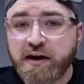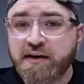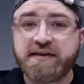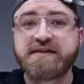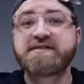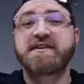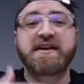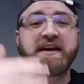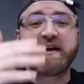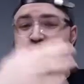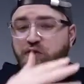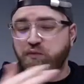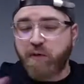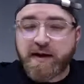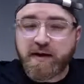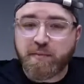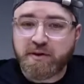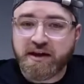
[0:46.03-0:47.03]
this
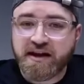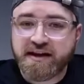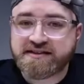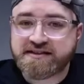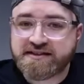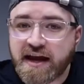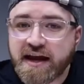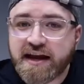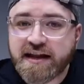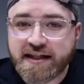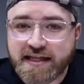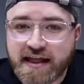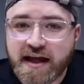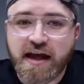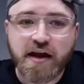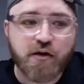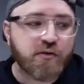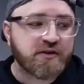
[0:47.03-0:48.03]
incredibly insane thing,